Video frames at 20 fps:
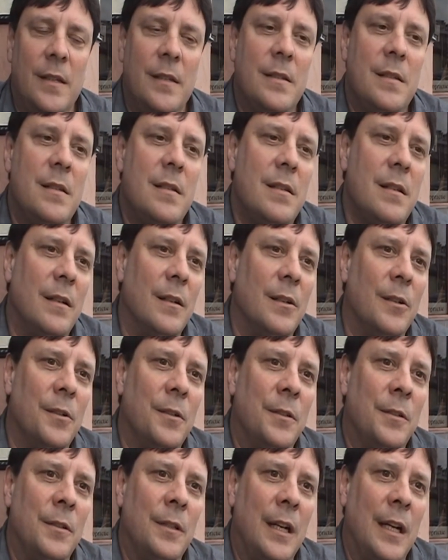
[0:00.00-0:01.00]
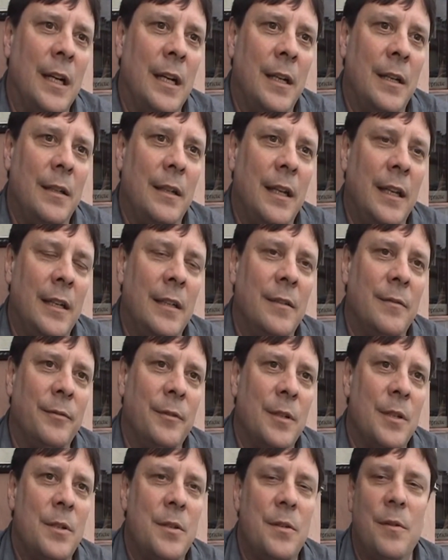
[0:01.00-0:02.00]
So, I, and of
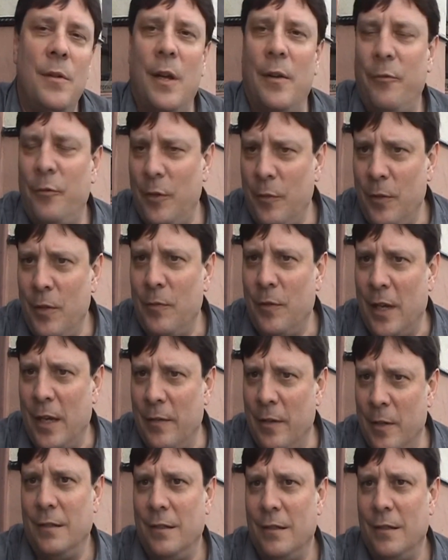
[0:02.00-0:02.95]
course, you have 5,500.